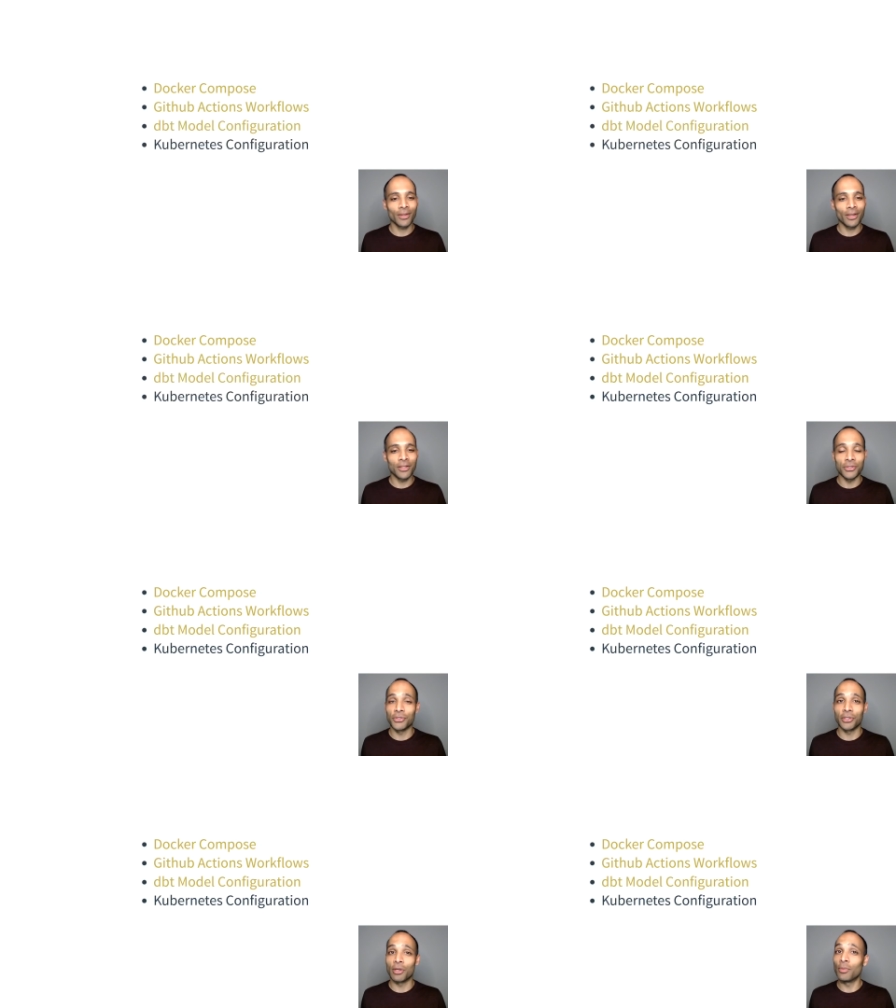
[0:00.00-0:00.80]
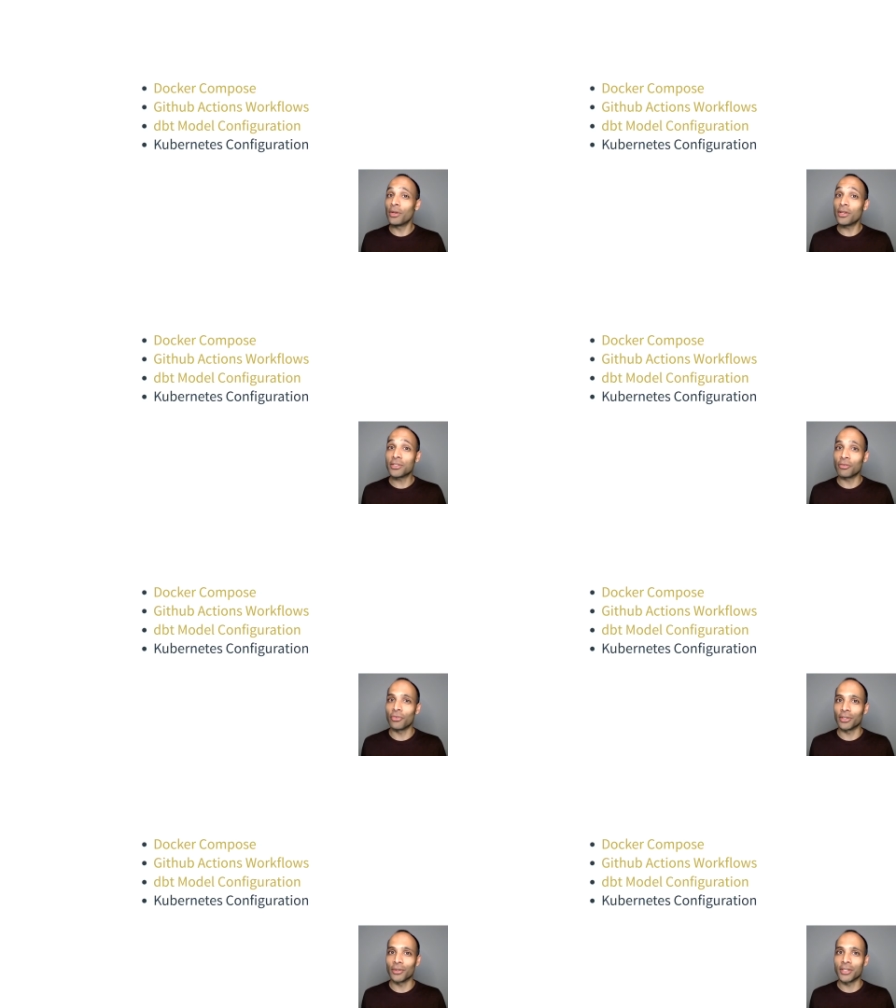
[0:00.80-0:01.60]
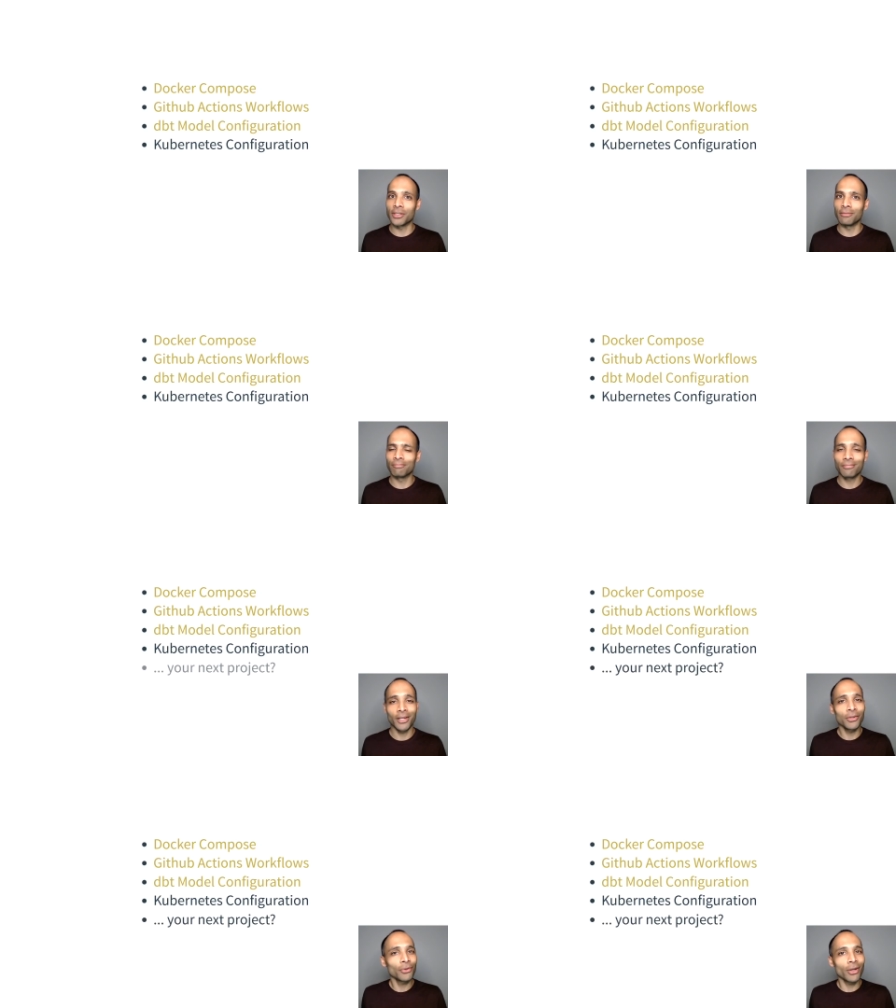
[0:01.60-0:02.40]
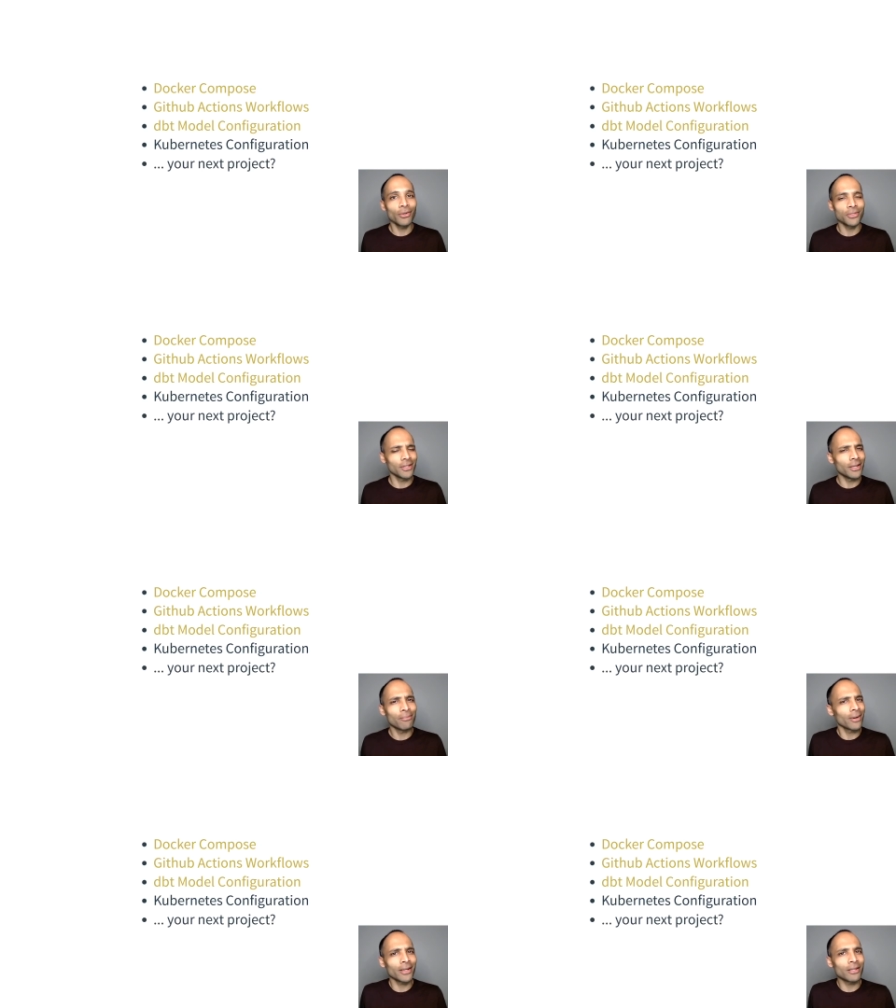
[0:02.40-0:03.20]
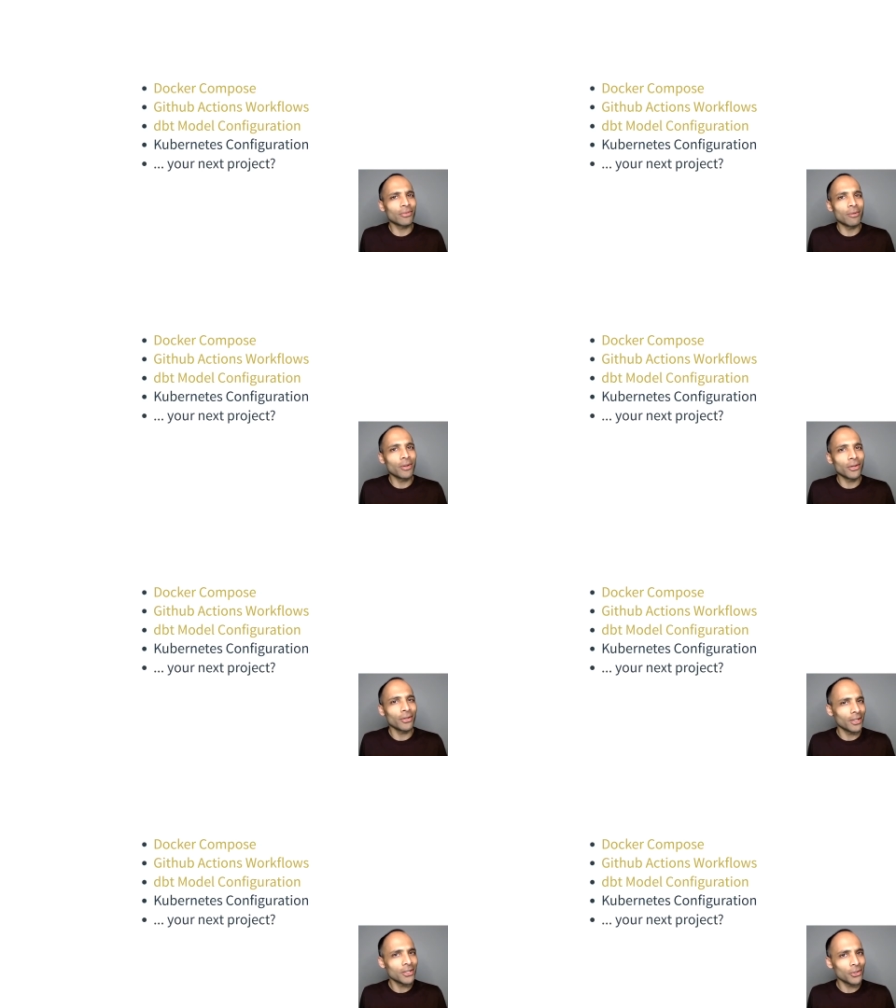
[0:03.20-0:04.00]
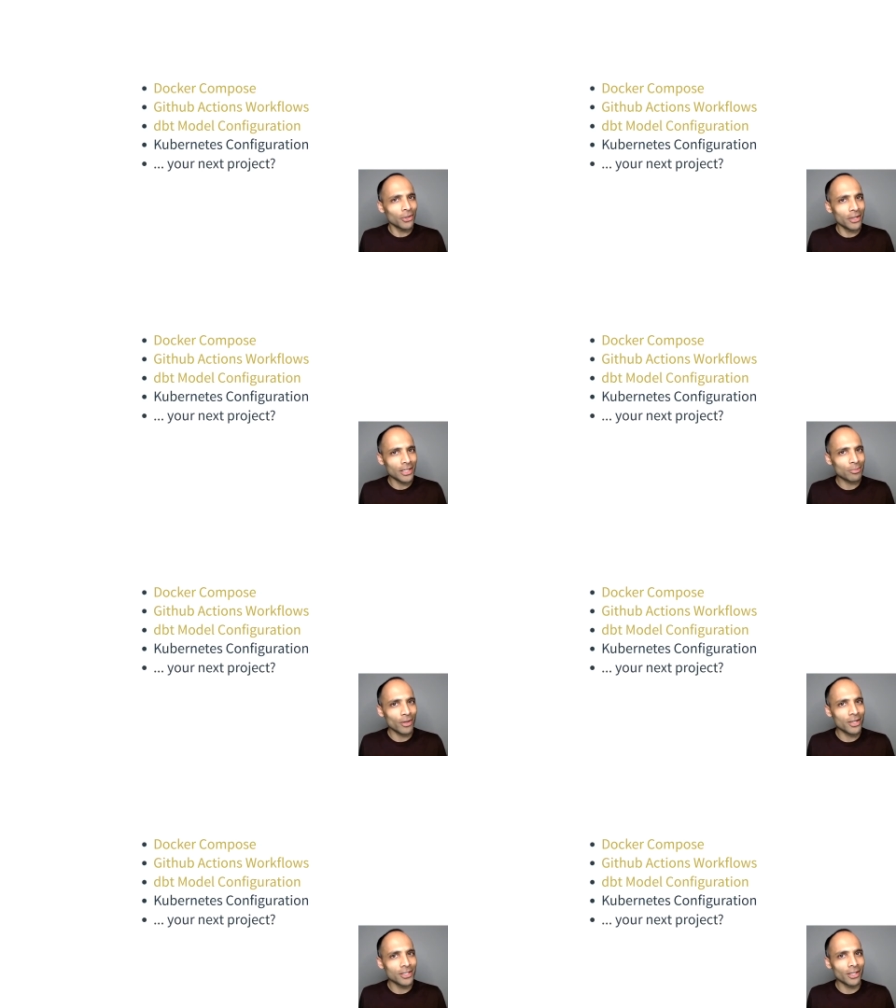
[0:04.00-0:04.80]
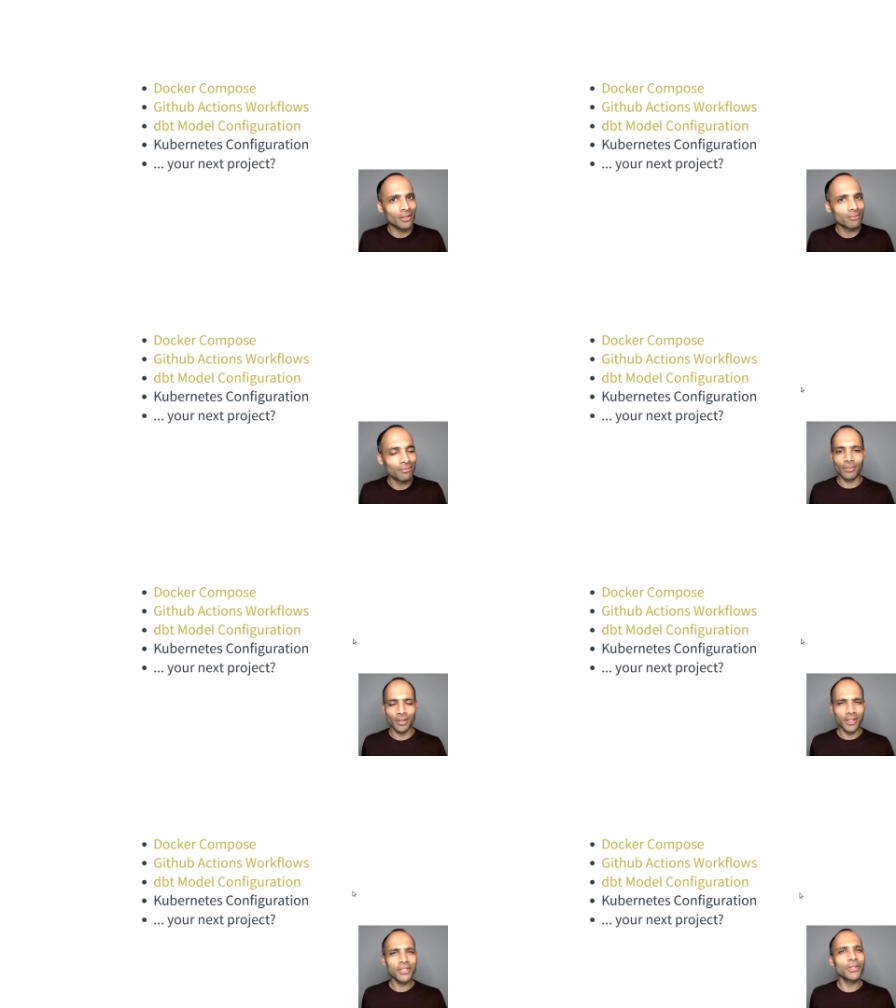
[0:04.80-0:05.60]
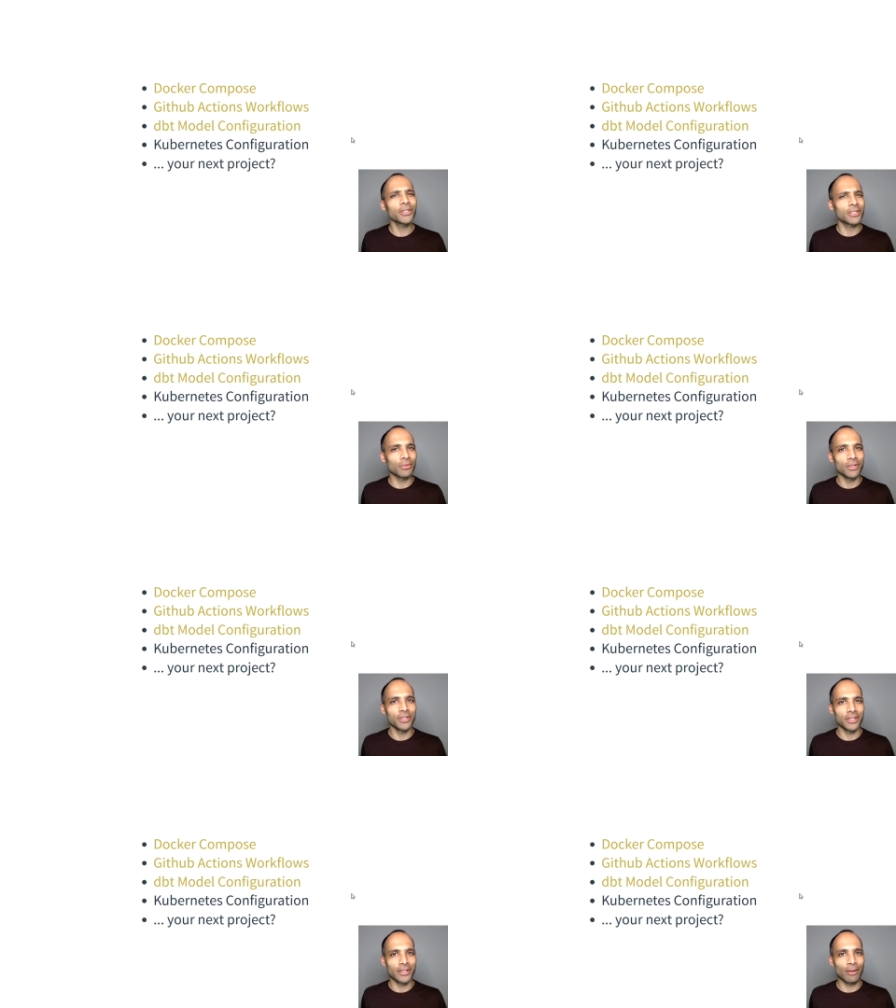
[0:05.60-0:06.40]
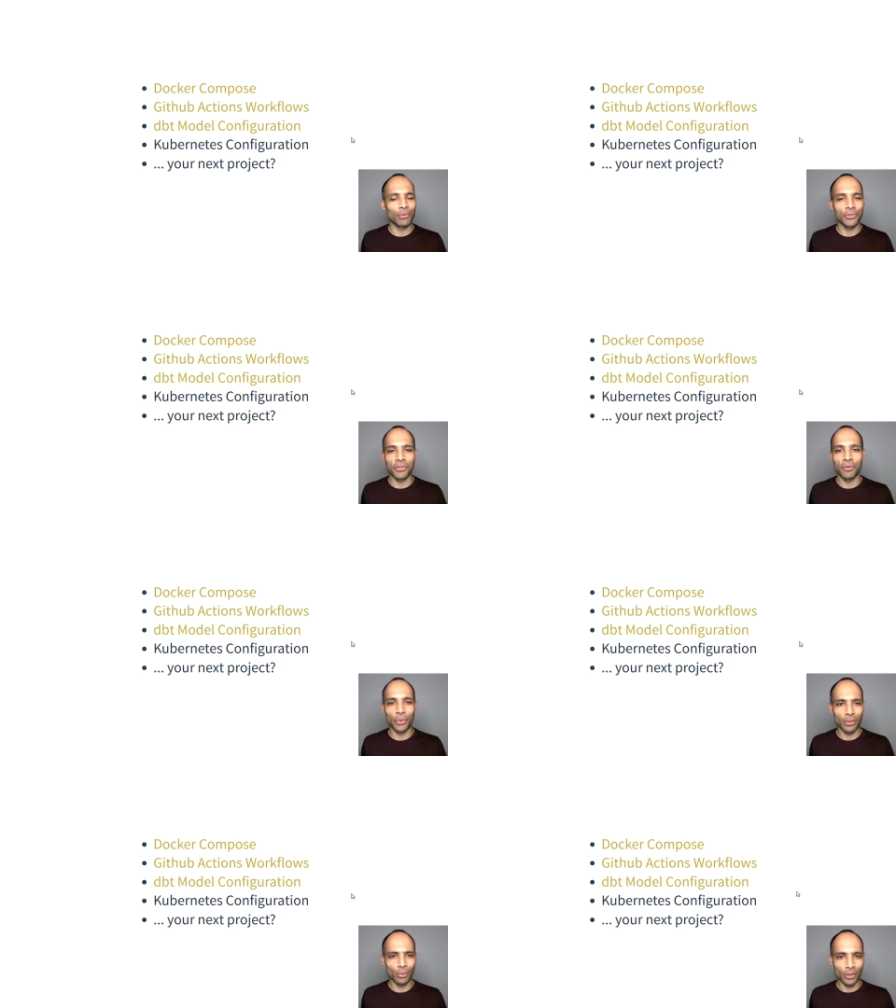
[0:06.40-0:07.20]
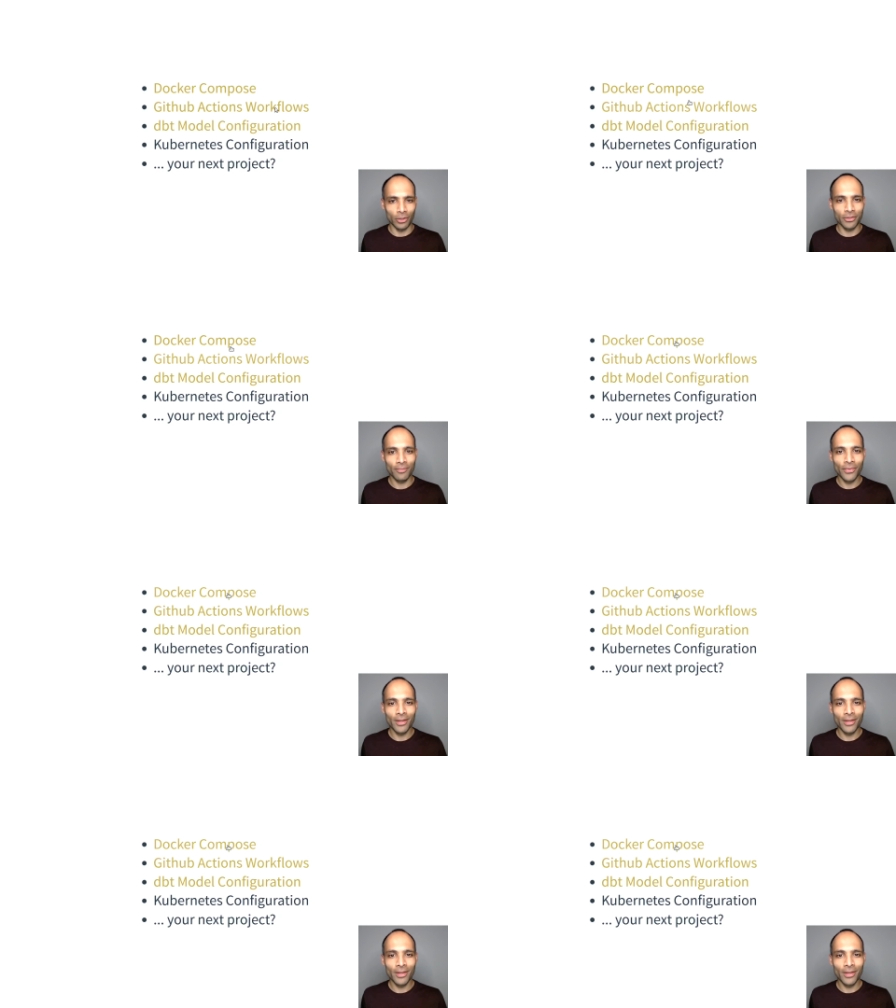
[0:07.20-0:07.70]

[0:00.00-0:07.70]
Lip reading: It's used in Kubernetes configuration. And who knows, it might even appear in your next project. Let's look at some of these examples in the real world.